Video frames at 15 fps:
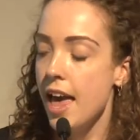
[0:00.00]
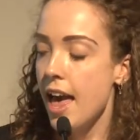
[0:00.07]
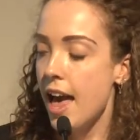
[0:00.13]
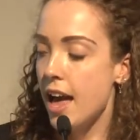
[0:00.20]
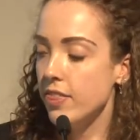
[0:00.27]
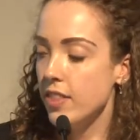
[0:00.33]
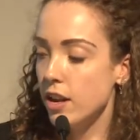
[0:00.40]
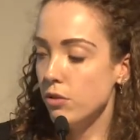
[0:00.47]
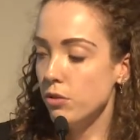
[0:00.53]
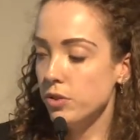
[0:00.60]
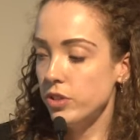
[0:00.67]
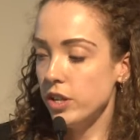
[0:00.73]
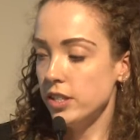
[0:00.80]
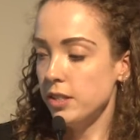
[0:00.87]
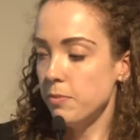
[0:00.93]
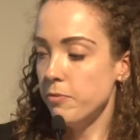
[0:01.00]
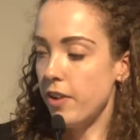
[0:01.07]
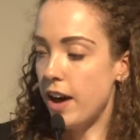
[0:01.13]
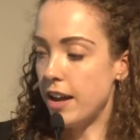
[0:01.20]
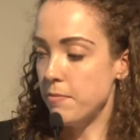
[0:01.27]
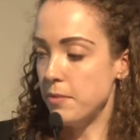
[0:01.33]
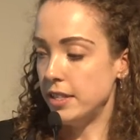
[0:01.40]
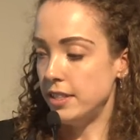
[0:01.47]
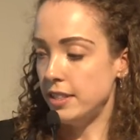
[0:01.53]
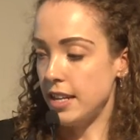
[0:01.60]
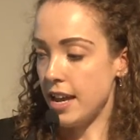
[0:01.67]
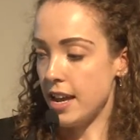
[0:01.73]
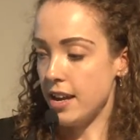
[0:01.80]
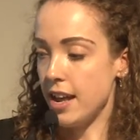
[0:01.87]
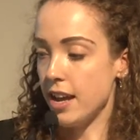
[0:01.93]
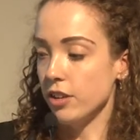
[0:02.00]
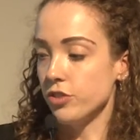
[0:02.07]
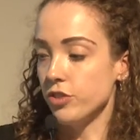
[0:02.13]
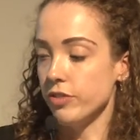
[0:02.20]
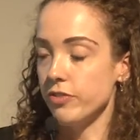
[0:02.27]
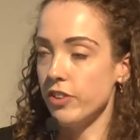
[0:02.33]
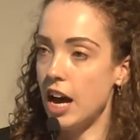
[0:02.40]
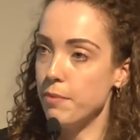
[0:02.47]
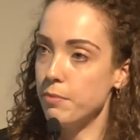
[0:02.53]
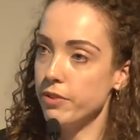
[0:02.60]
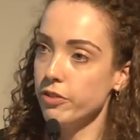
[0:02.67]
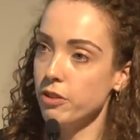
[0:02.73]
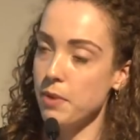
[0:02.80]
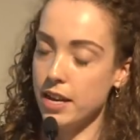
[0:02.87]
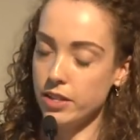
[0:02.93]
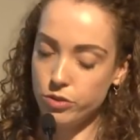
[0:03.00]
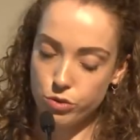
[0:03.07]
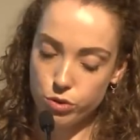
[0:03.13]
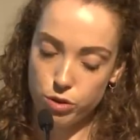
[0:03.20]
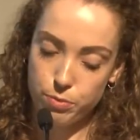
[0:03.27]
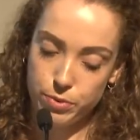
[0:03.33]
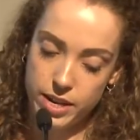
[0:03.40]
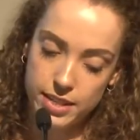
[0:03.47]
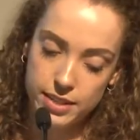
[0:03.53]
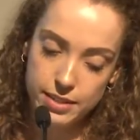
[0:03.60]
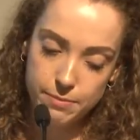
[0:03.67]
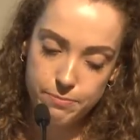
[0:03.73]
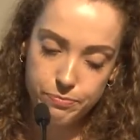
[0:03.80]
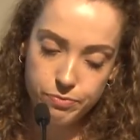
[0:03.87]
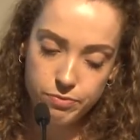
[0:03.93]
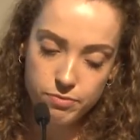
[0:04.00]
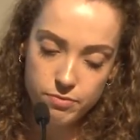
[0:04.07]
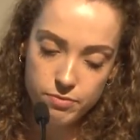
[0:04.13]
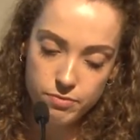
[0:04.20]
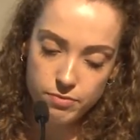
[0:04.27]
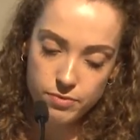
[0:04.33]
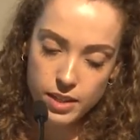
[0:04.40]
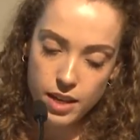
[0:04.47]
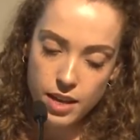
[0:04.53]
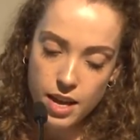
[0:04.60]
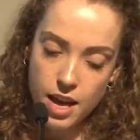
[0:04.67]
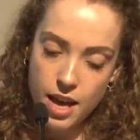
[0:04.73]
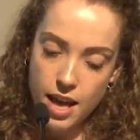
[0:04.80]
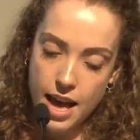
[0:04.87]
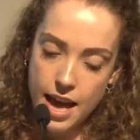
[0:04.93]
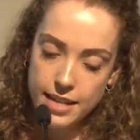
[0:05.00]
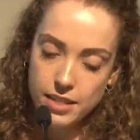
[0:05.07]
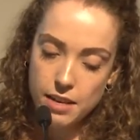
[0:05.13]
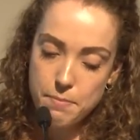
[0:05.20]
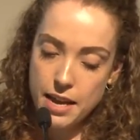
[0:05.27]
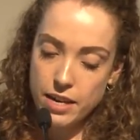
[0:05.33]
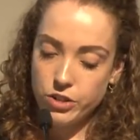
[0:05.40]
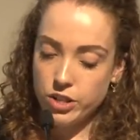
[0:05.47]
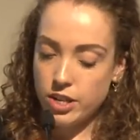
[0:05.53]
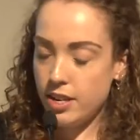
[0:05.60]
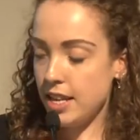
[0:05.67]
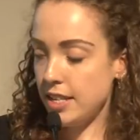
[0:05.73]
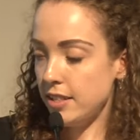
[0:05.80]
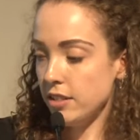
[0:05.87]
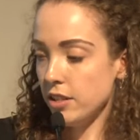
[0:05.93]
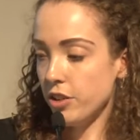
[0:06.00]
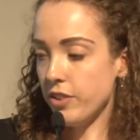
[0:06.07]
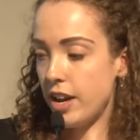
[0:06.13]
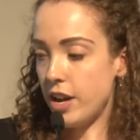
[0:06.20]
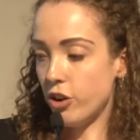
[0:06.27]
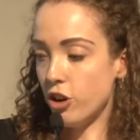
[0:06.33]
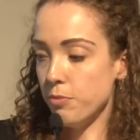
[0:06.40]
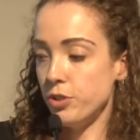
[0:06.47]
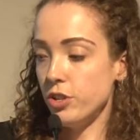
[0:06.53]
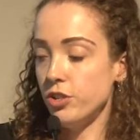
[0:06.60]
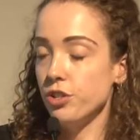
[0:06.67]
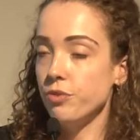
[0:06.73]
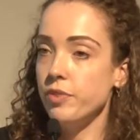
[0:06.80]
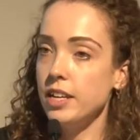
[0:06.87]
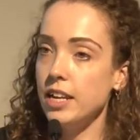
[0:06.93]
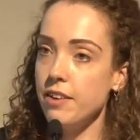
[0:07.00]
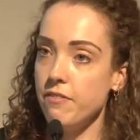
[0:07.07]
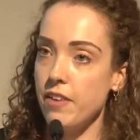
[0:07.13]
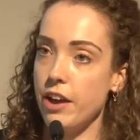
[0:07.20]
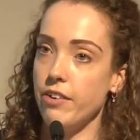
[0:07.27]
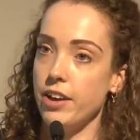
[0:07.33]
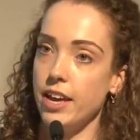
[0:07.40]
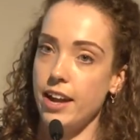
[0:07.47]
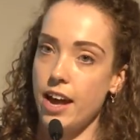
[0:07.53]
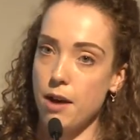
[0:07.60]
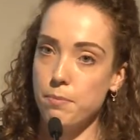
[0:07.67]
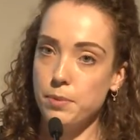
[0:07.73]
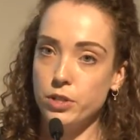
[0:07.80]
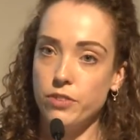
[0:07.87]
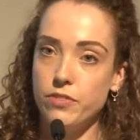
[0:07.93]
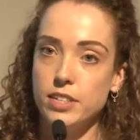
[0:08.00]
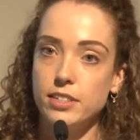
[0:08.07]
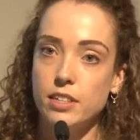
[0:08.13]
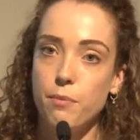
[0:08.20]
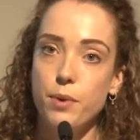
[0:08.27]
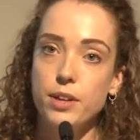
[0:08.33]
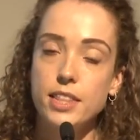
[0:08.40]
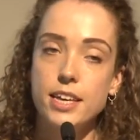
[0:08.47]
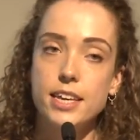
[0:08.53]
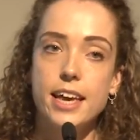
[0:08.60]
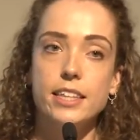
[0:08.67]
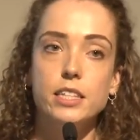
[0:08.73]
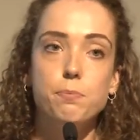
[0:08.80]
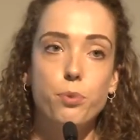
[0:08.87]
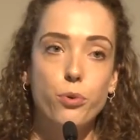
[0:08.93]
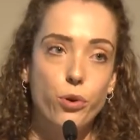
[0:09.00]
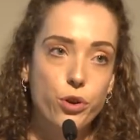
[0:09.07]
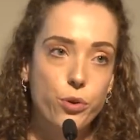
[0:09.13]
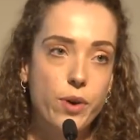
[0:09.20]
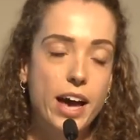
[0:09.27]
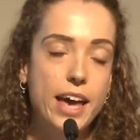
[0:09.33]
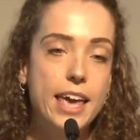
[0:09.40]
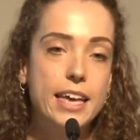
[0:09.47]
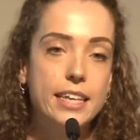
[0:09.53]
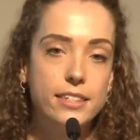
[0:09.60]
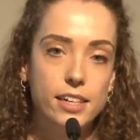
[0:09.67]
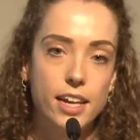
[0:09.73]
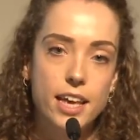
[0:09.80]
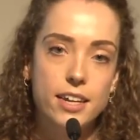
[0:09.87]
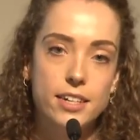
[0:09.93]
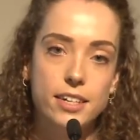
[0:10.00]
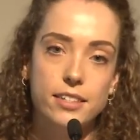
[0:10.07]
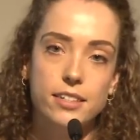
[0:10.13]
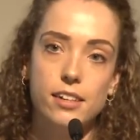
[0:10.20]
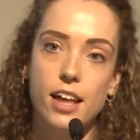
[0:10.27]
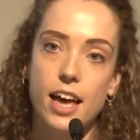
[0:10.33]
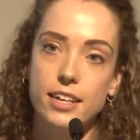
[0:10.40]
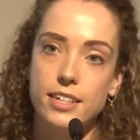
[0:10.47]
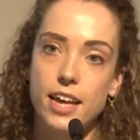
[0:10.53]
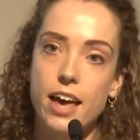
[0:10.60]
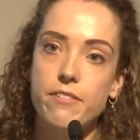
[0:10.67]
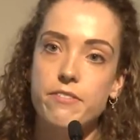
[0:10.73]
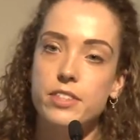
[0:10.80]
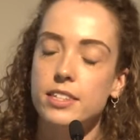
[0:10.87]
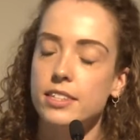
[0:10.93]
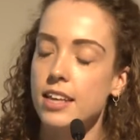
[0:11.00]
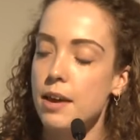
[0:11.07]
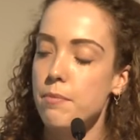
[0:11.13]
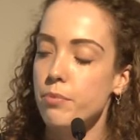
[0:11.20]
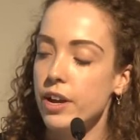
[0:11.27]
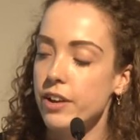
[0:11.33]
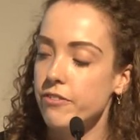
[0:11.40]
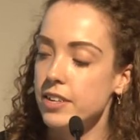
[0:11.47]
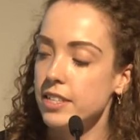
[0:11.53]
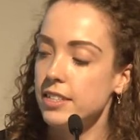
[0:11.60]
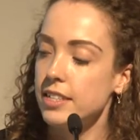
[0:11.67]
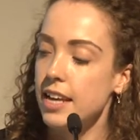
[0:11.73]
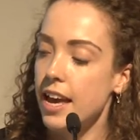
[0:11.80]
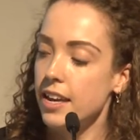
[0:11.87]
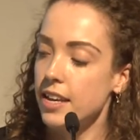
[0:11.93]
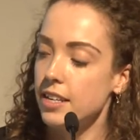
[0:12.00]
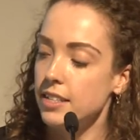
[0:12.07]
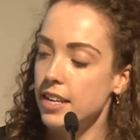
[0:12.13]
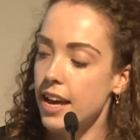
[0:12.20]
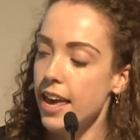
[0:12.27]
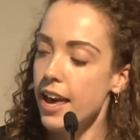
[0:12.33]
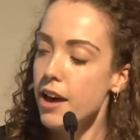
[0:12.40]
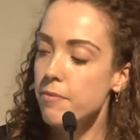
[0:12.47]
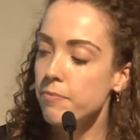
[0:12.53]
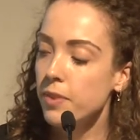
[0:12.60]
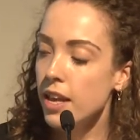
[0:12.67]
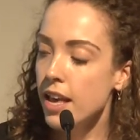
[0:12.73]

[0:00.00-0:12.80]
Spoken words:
and then also some vitamin C and extra fibre from our strawberries. As I mentioned, this is a great option to really vary it up. So if you're someone that gets bored quite easily and doesn't like to have the same breakfast day in, day out,